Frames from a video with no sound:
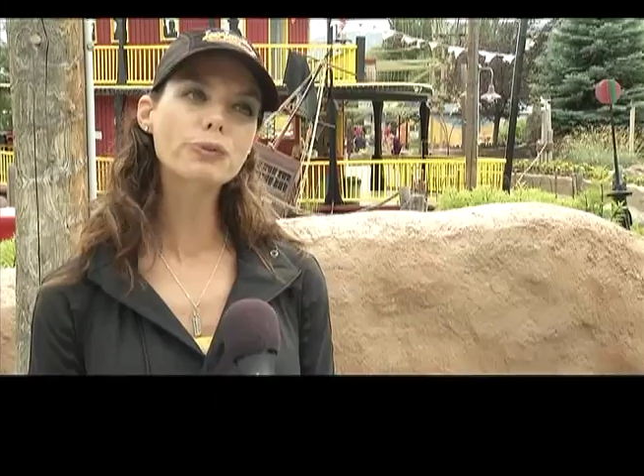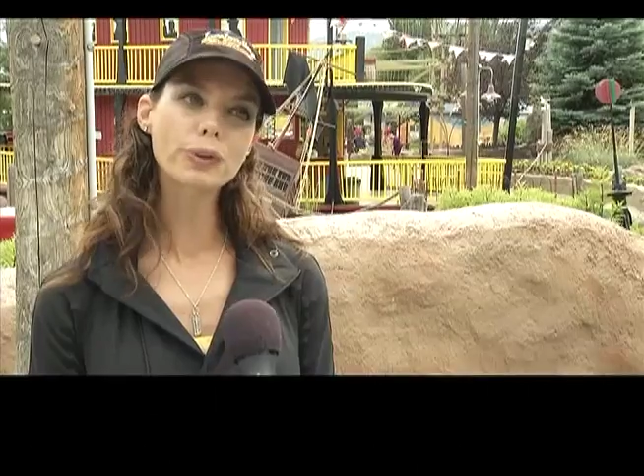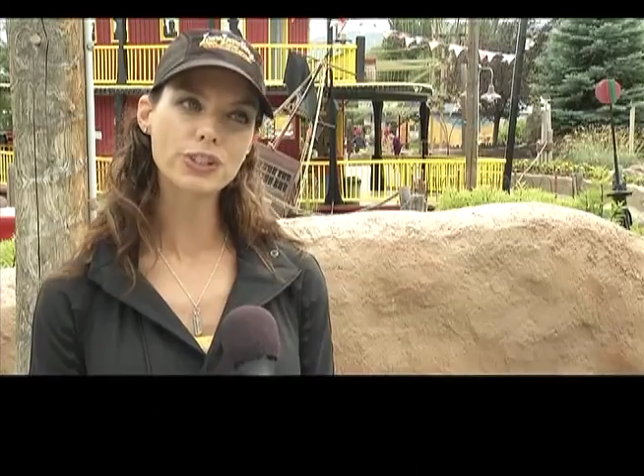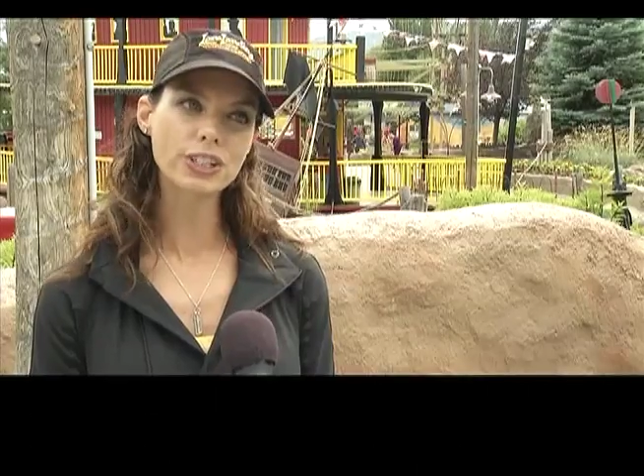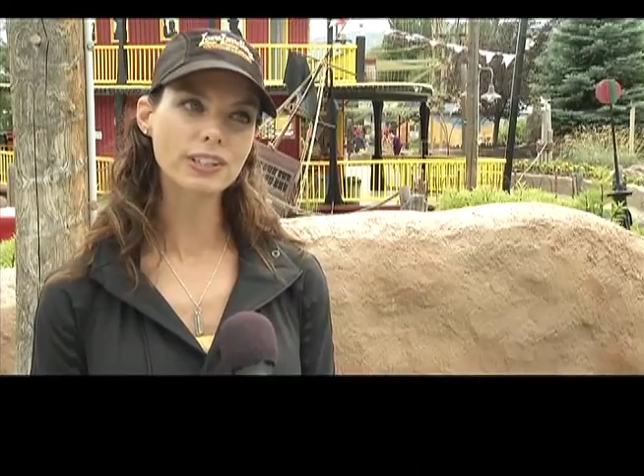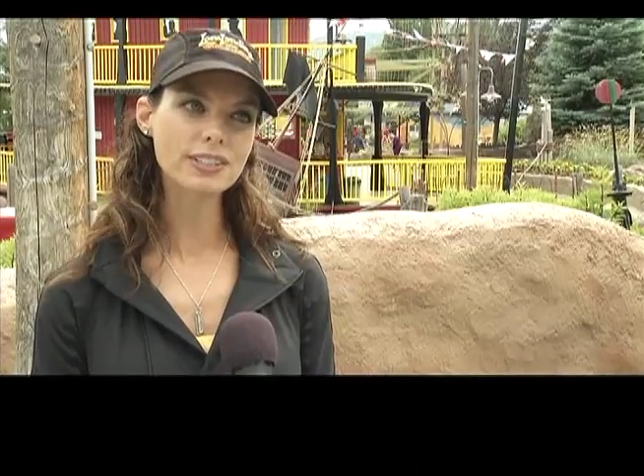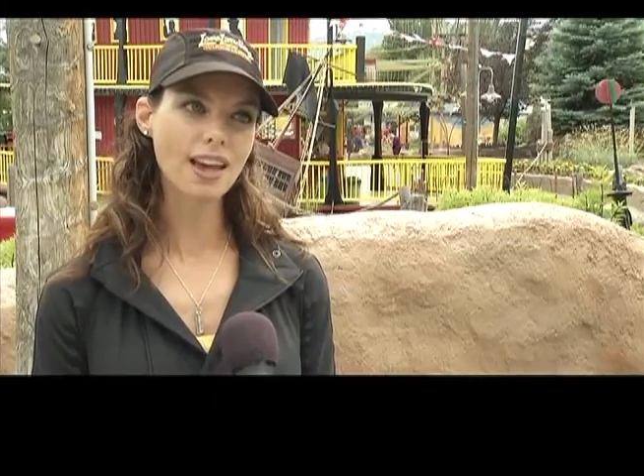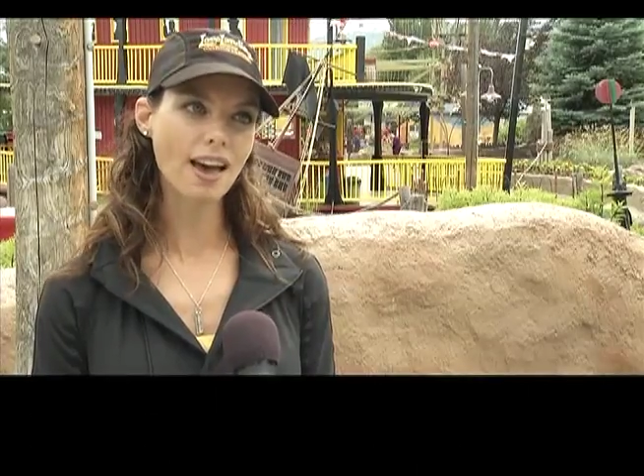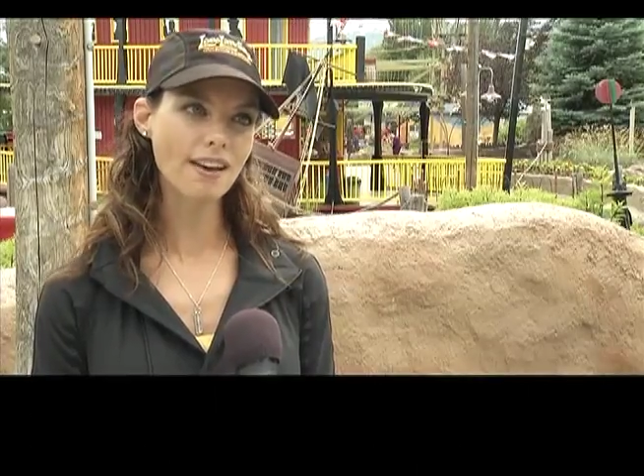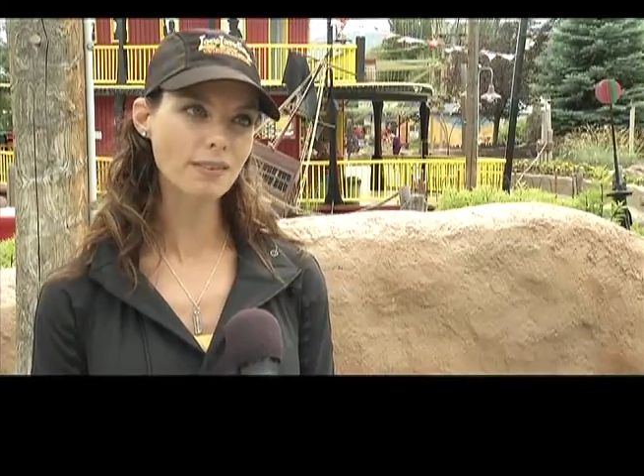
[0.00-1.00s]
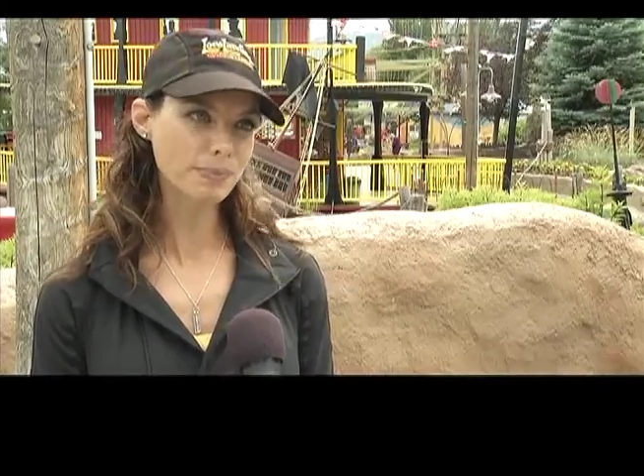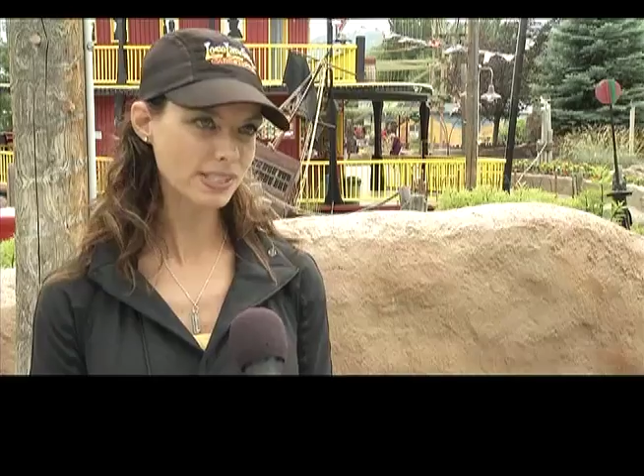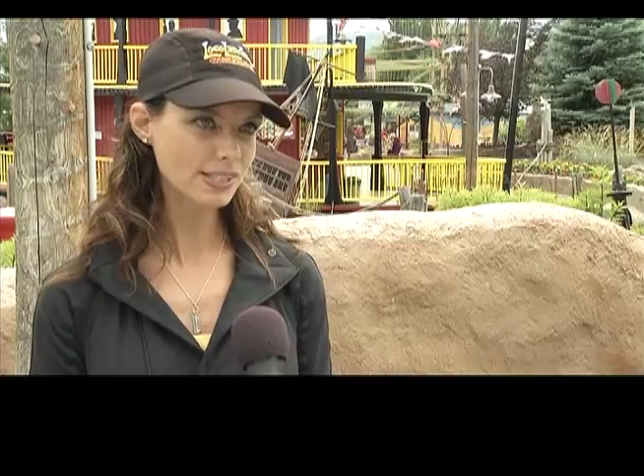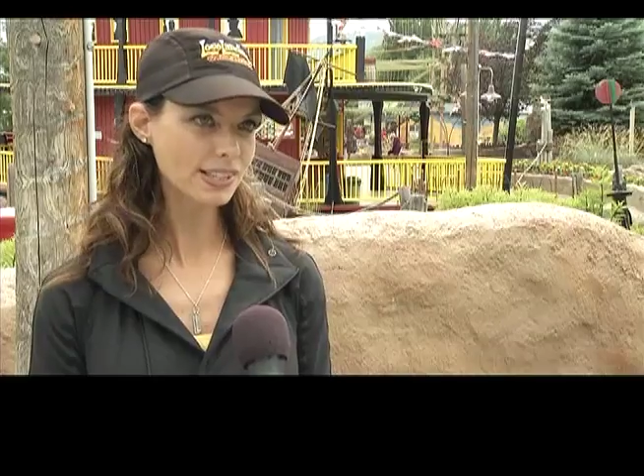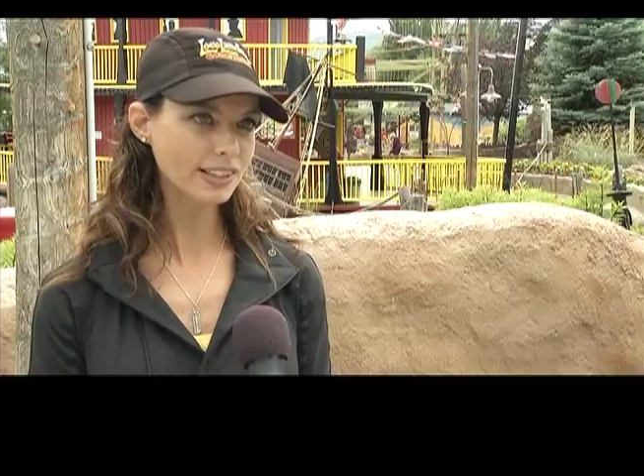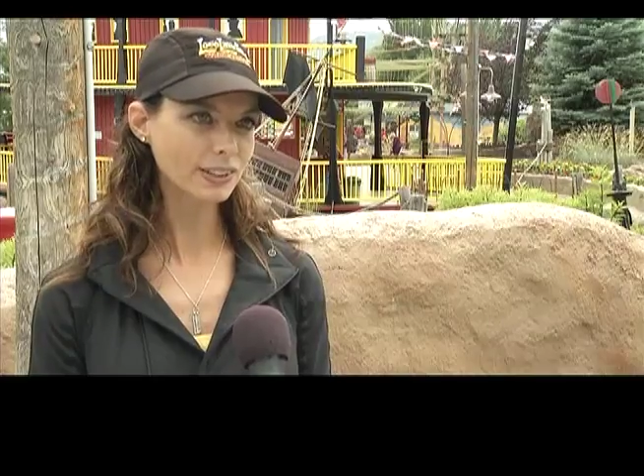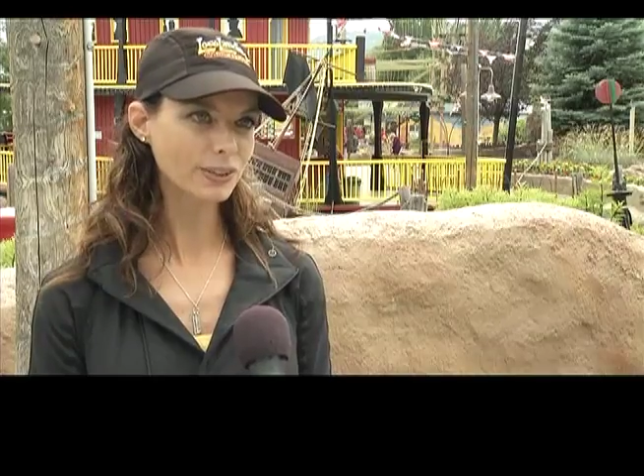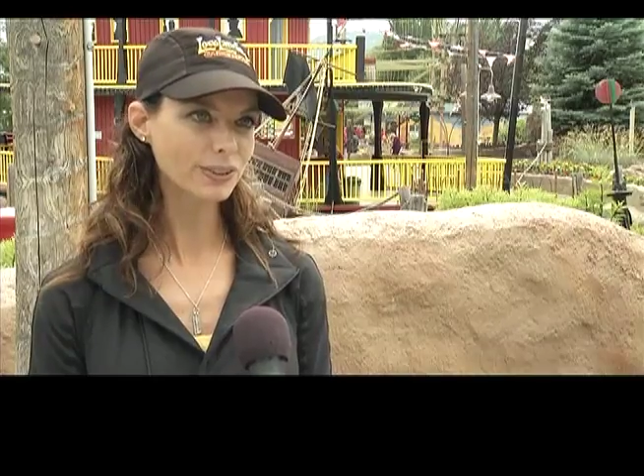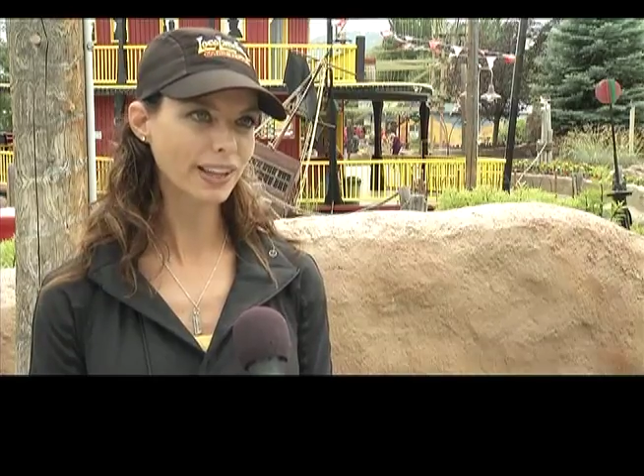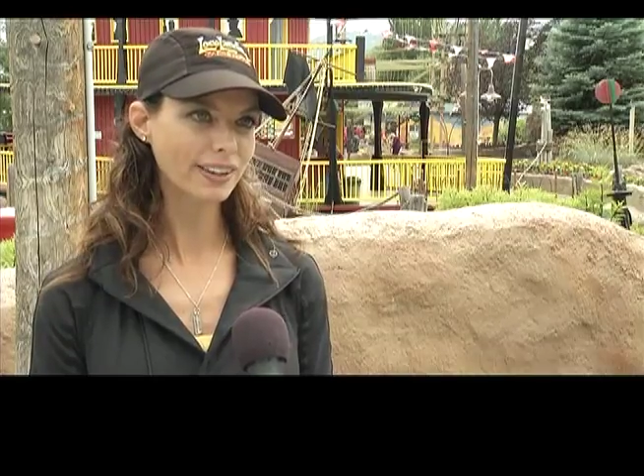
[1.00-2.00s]
fortunate to have a business like
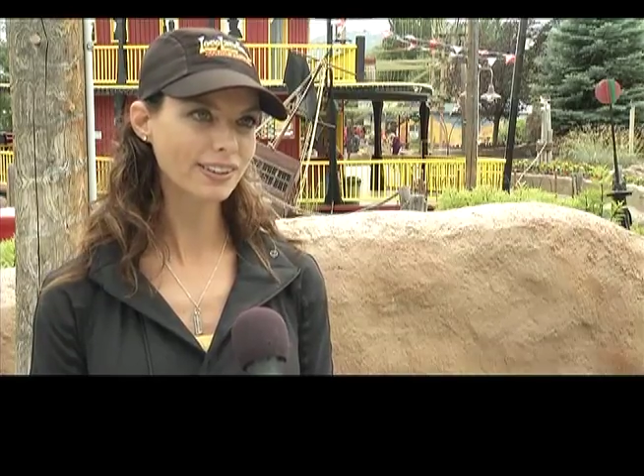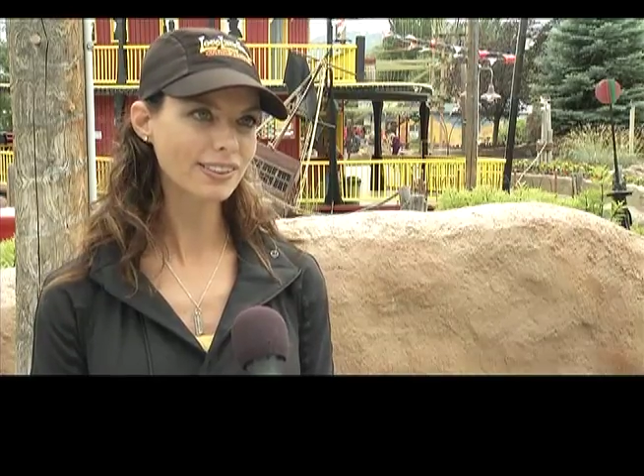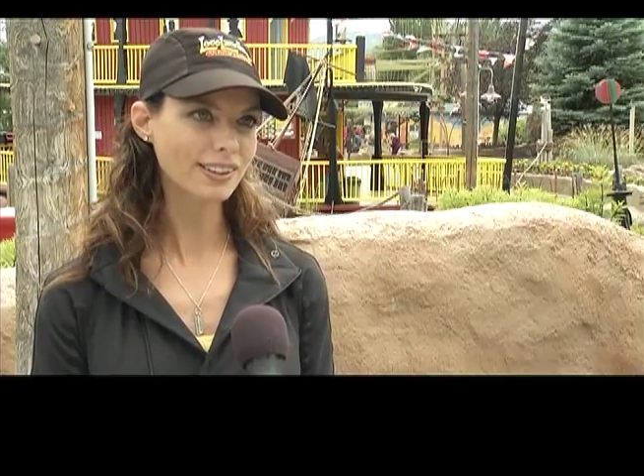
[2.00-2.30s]
Loco Landing